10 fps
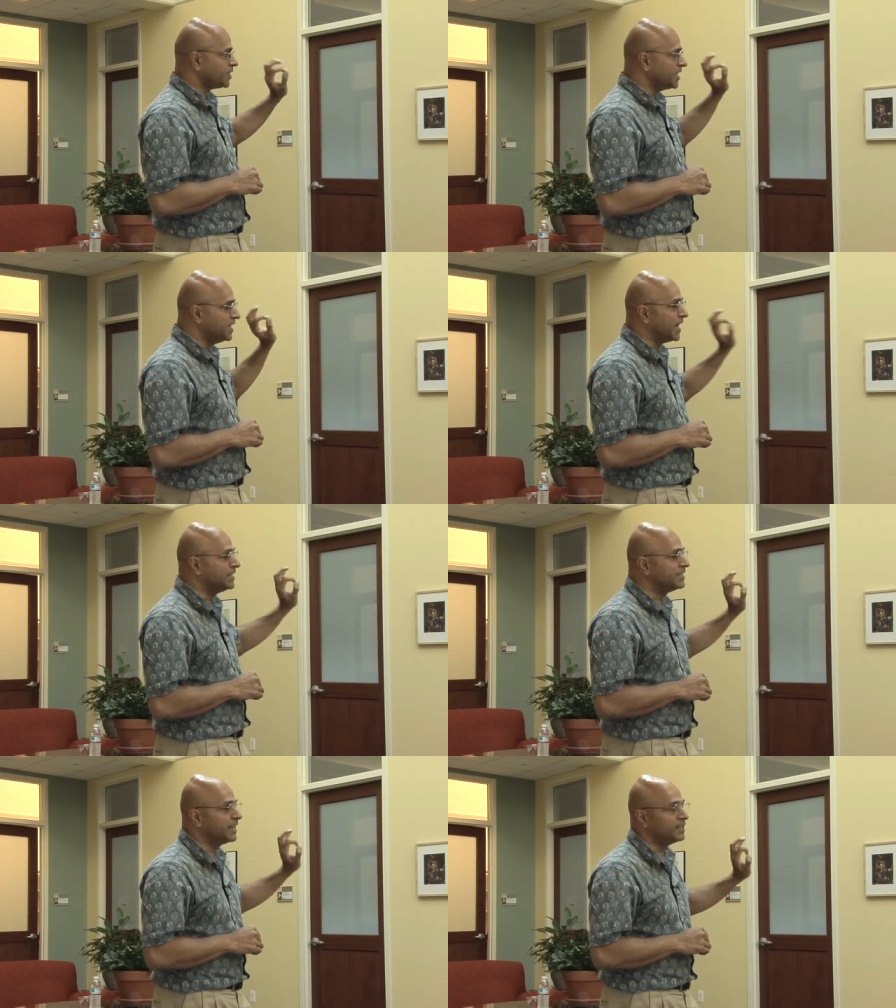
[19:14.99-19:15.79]
In
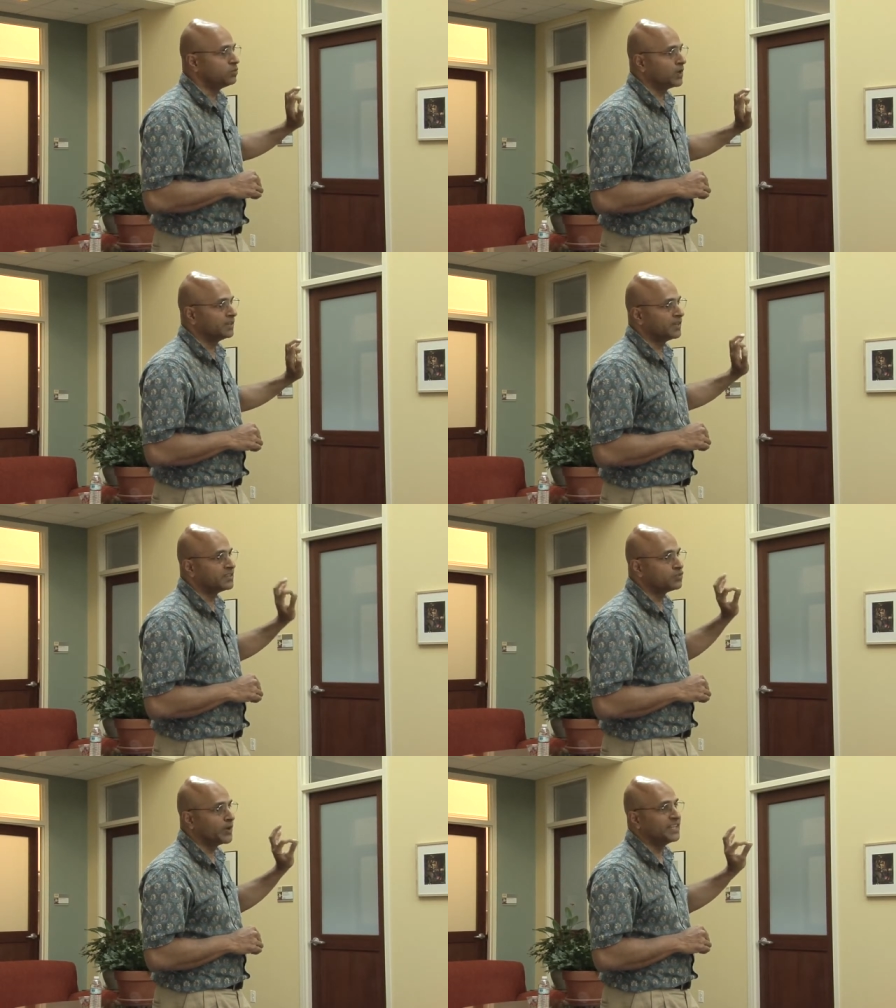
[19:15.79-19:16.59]
1991,
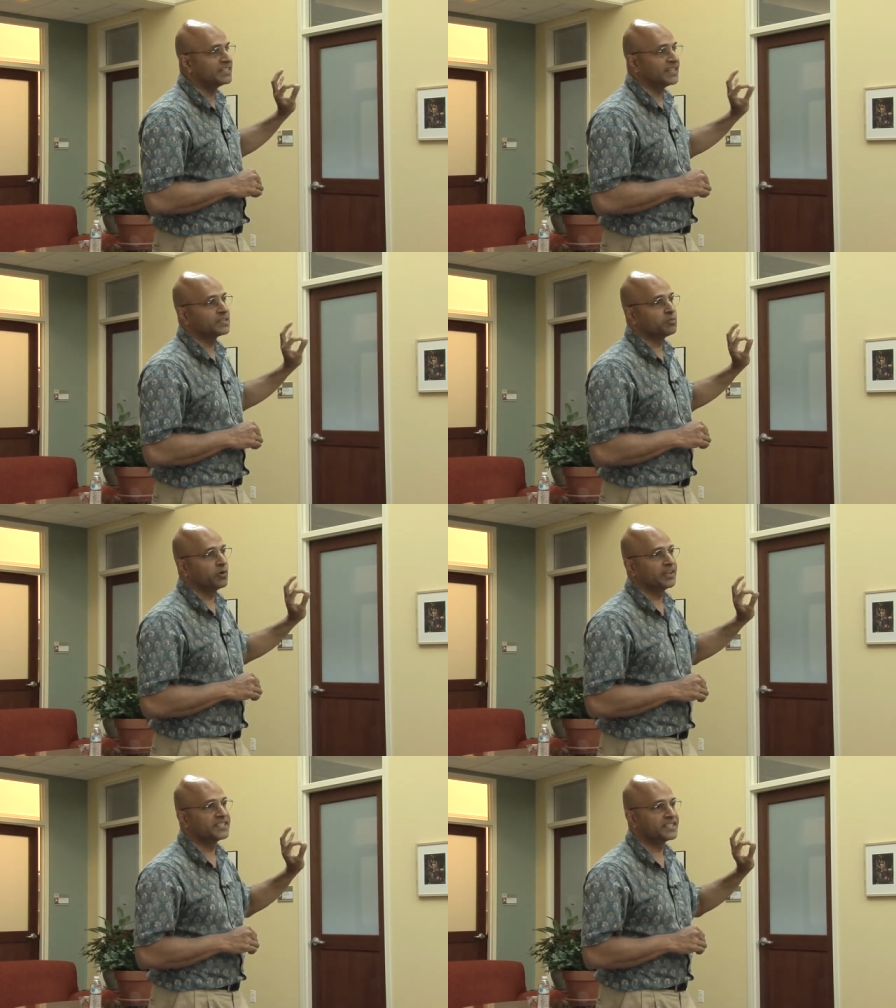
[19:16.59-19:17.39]
there's
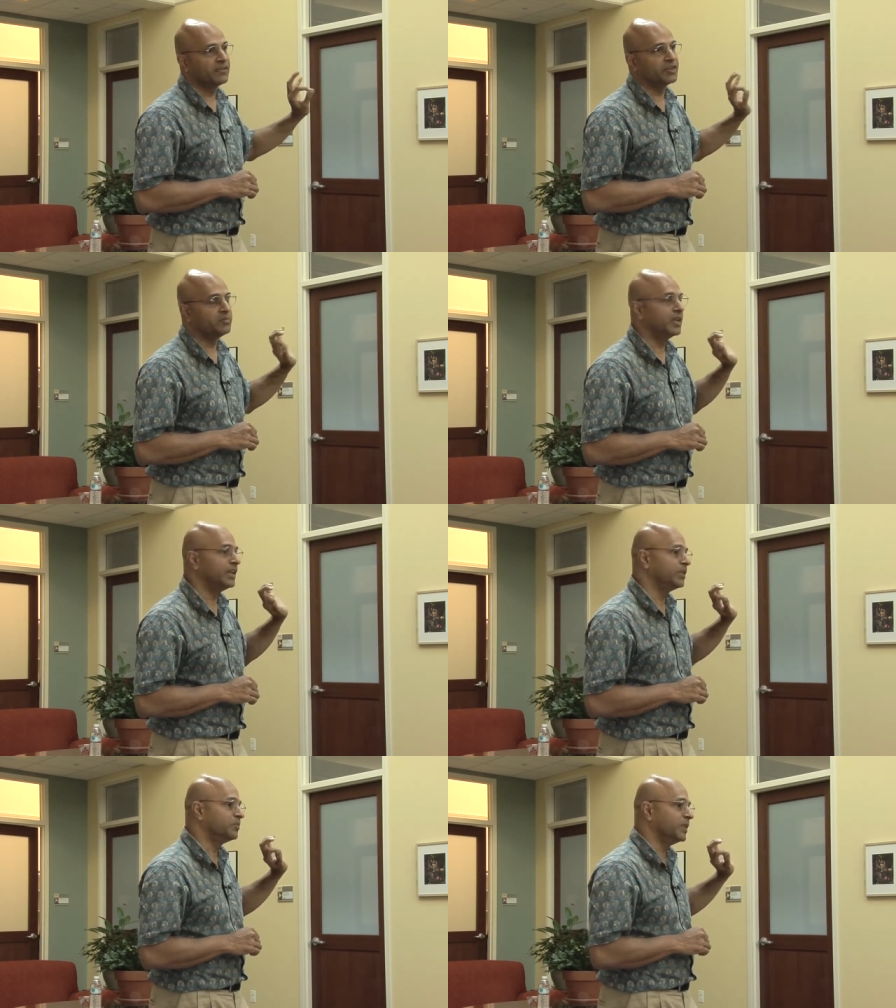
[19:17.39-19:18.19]
26.7
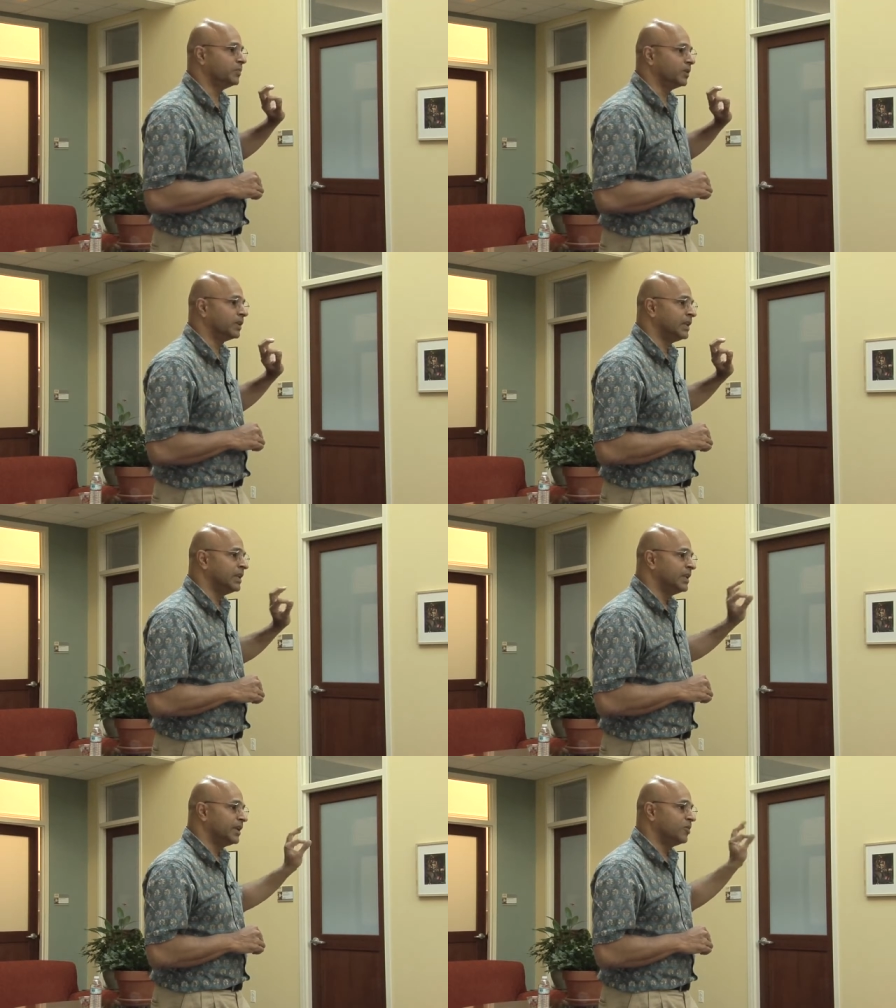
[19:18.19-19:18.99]
million people
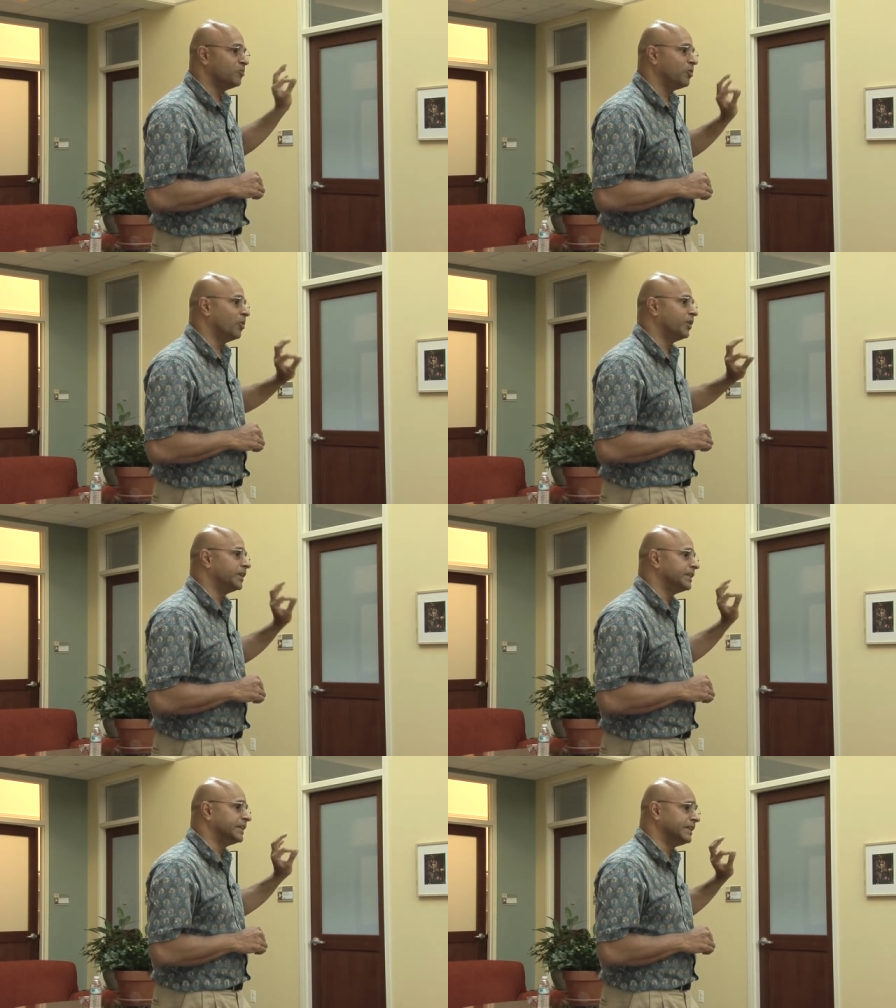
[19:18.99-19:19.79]

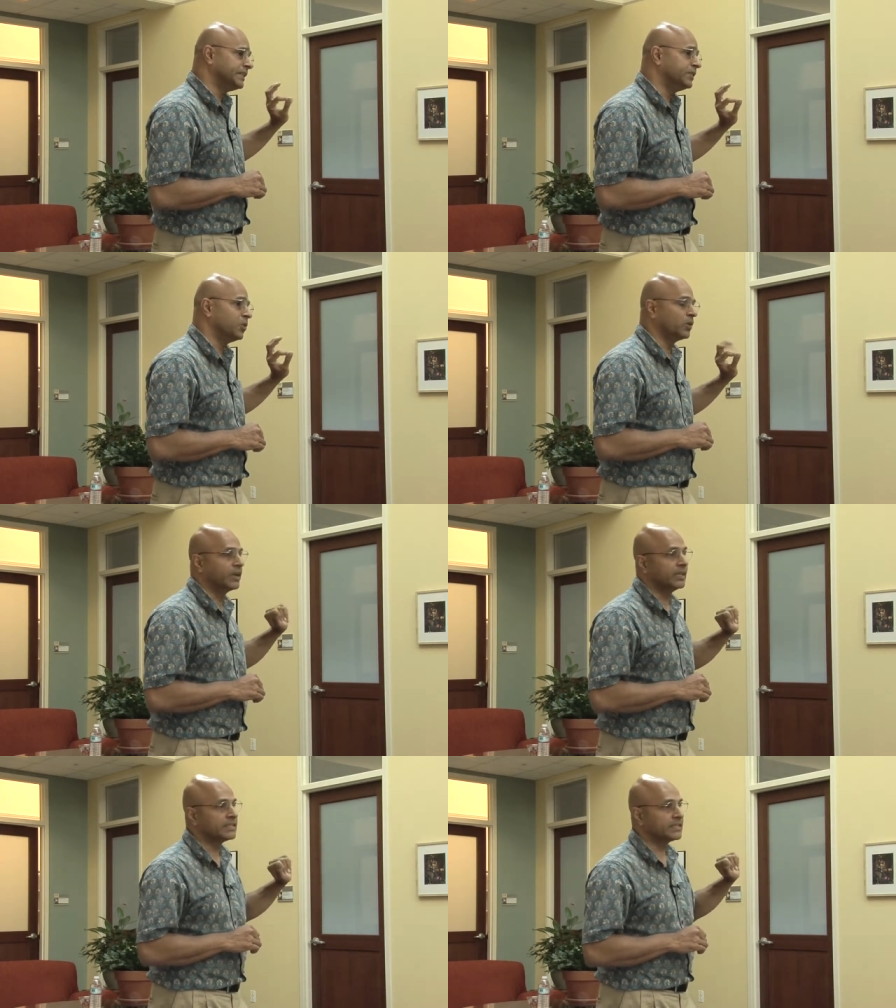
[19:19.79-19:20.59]
employed in the
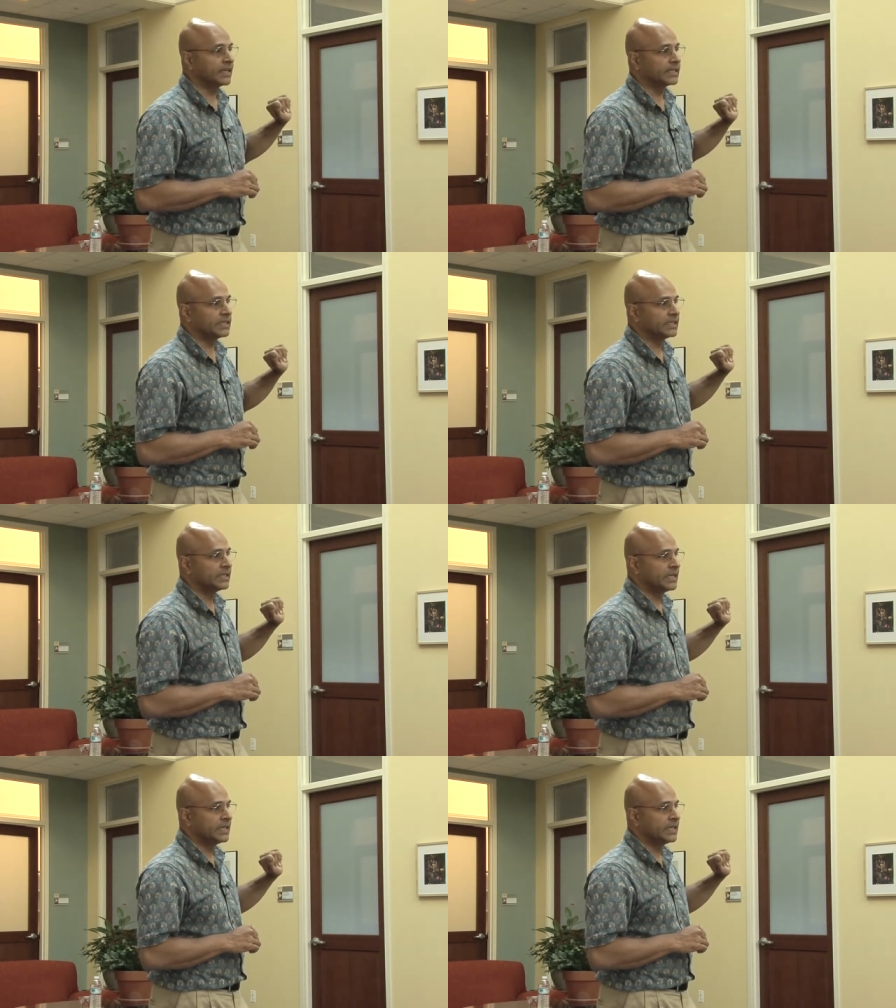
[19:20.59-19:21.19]
organized sector.